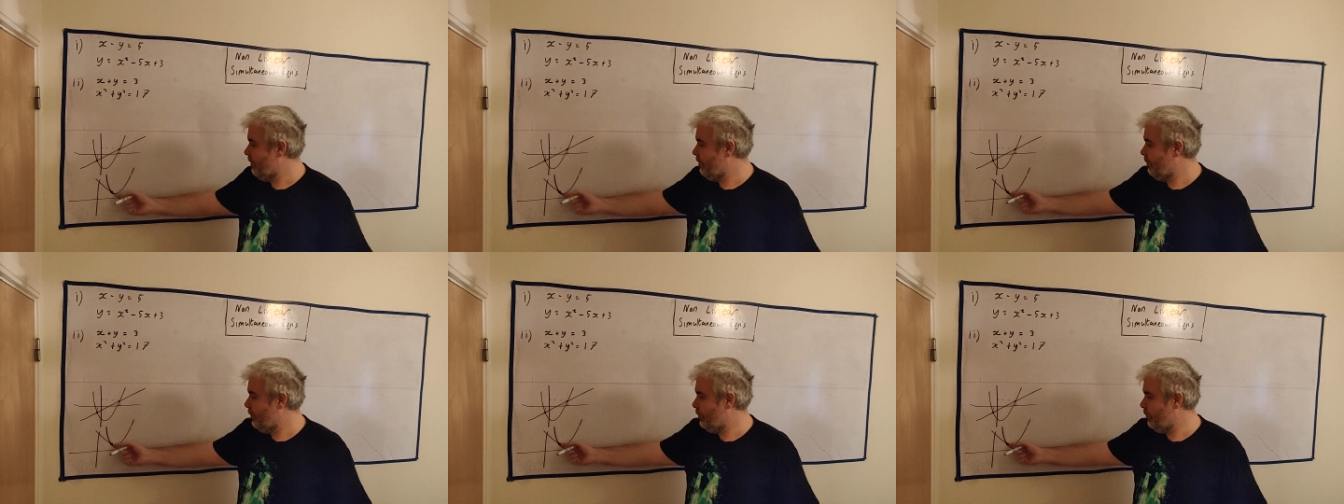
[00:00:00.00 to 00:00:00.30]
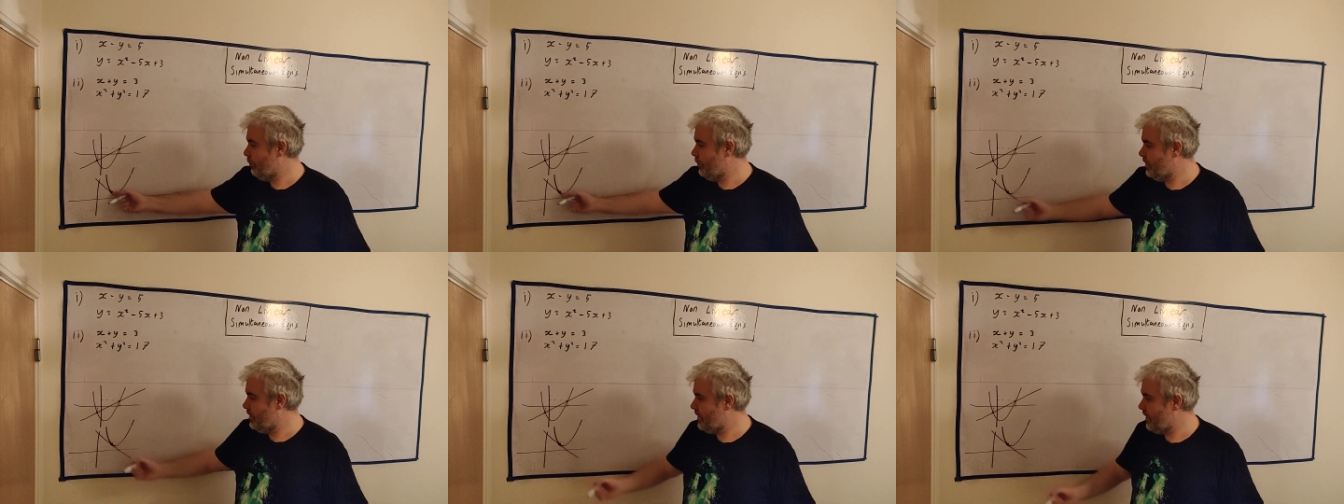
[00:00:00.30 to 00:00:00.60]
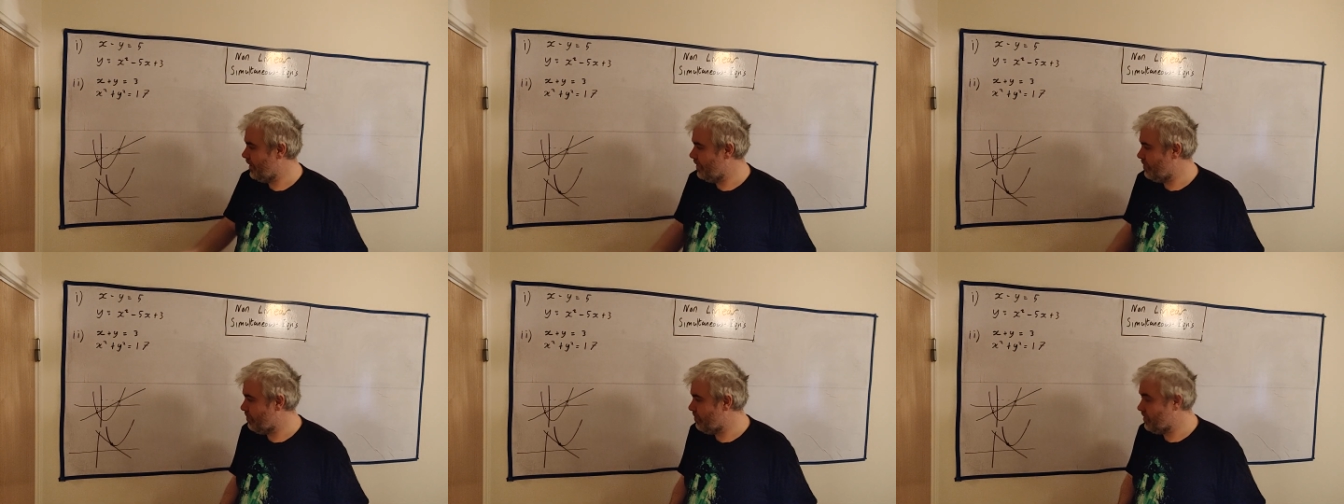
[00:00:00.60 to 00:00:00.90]
But we'll
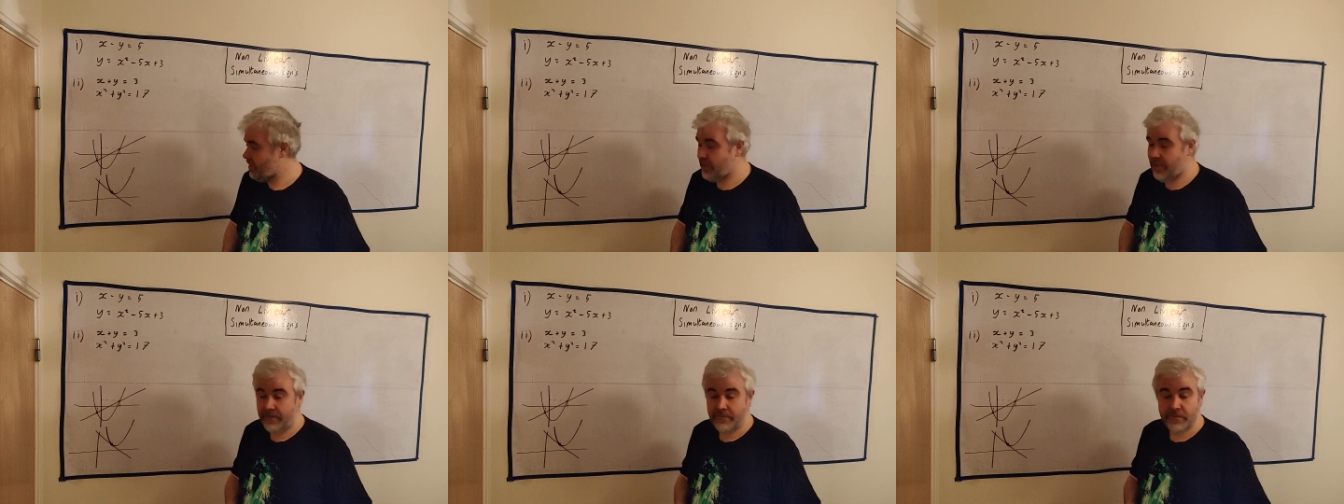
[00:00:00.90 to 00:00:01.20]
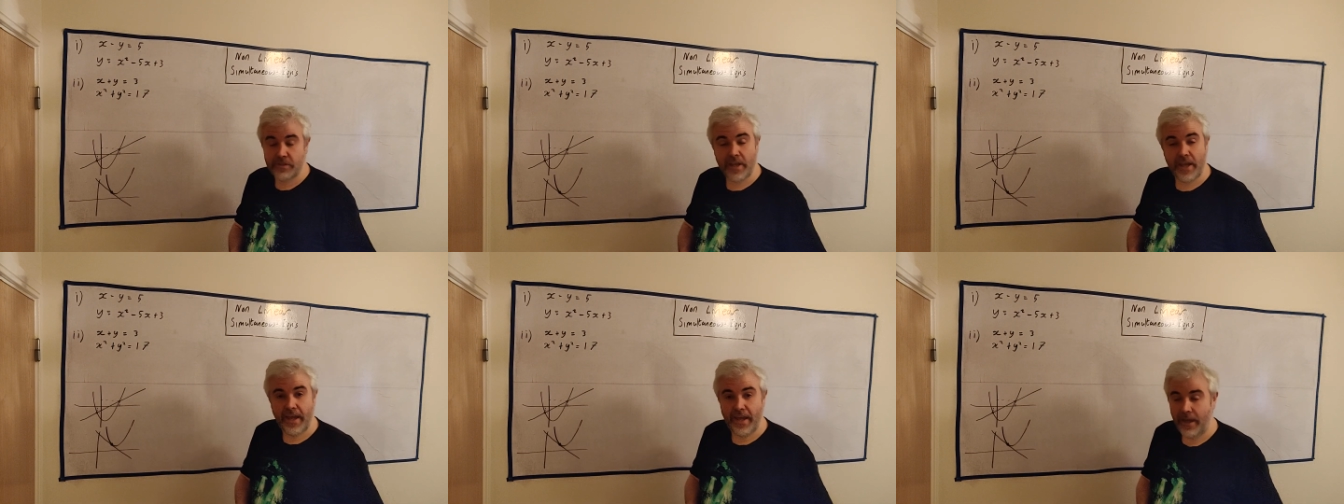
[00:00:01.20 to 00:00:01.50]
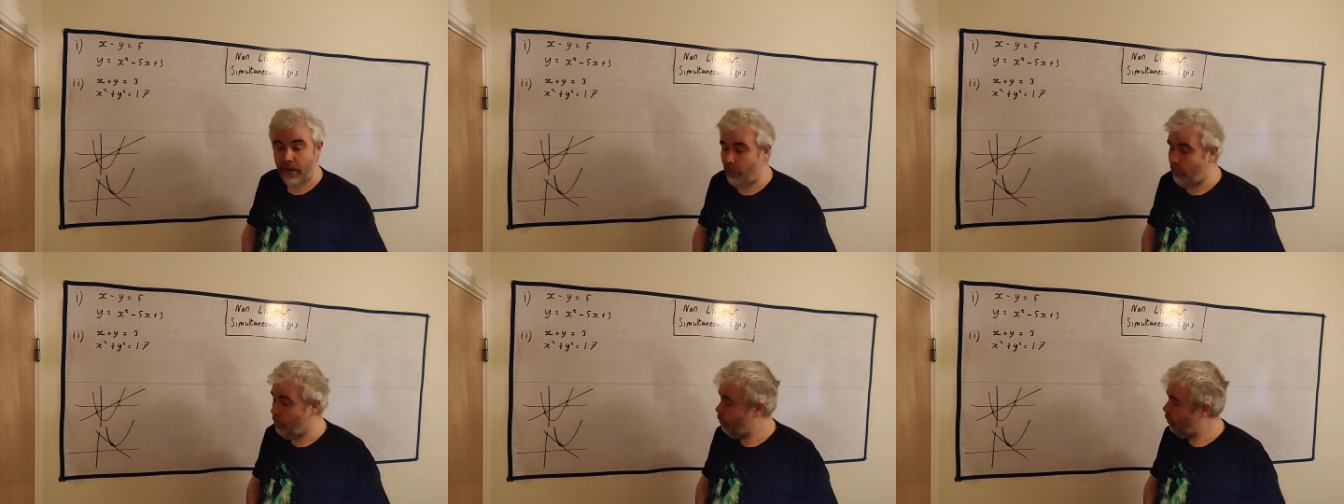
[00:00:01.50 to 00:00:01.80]
say it just gives
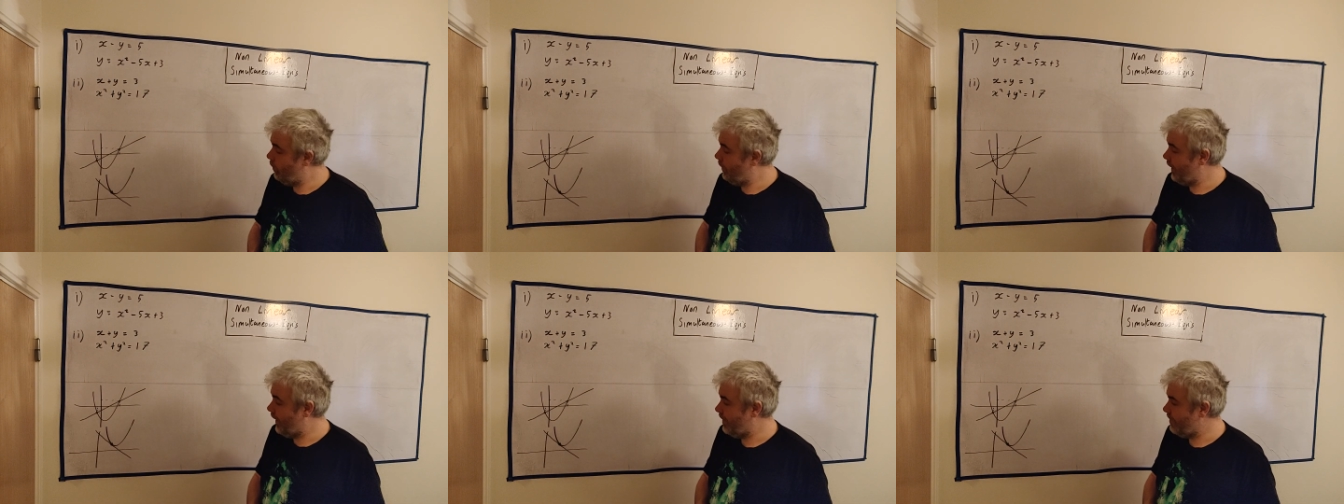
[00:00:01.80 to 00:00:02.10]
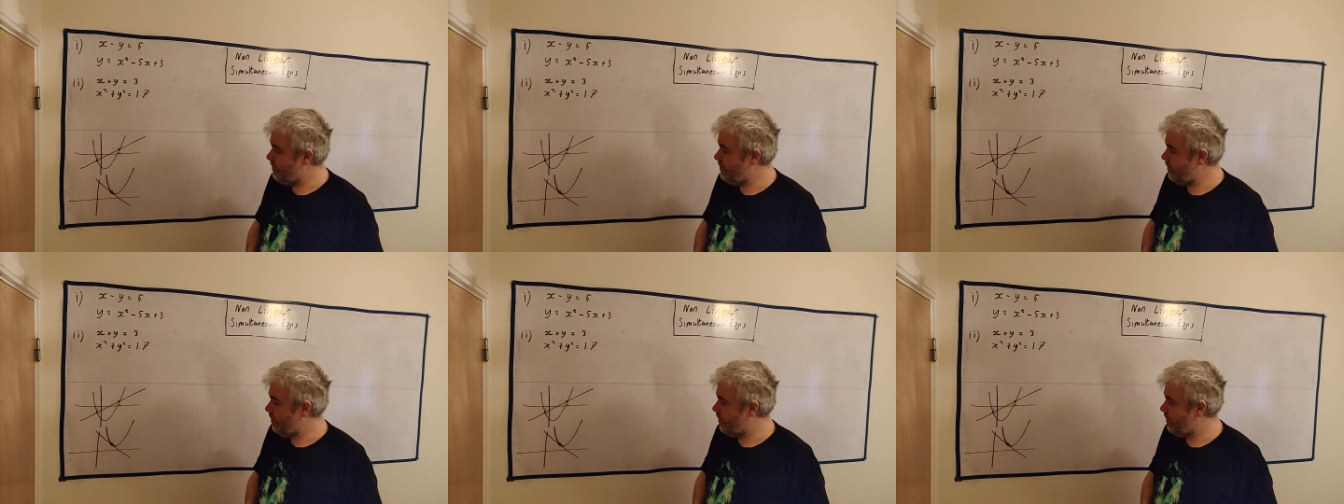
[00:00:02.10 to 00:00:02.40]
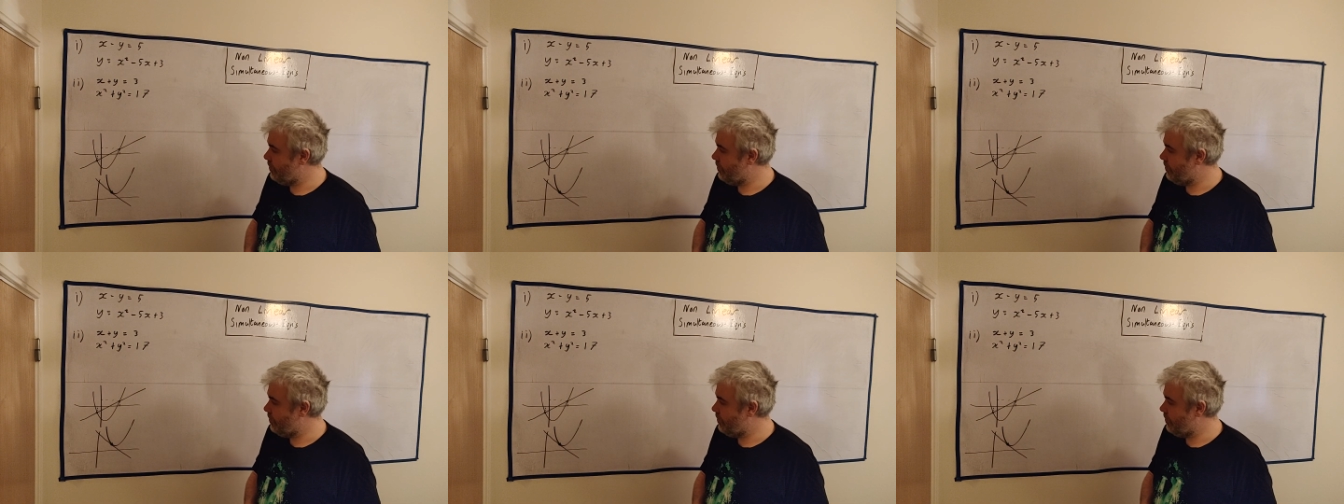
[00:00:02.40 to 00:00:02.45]
one answer